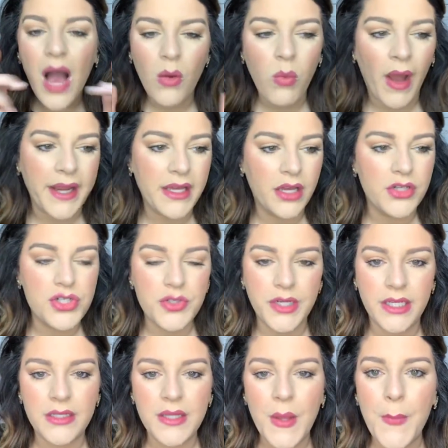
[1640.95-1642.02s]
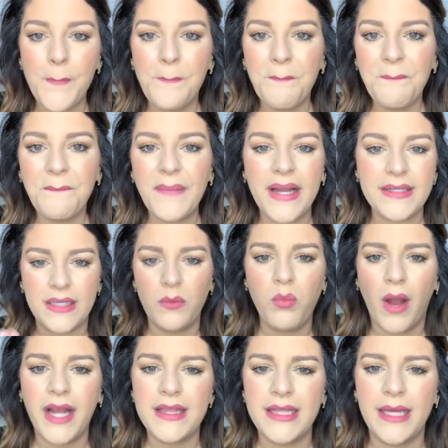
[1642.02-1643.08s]
wine country. I need
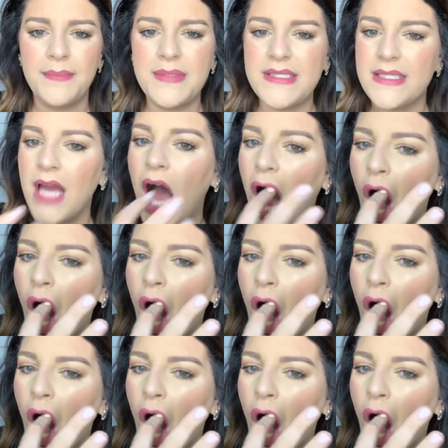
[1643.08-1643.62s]
wine lips.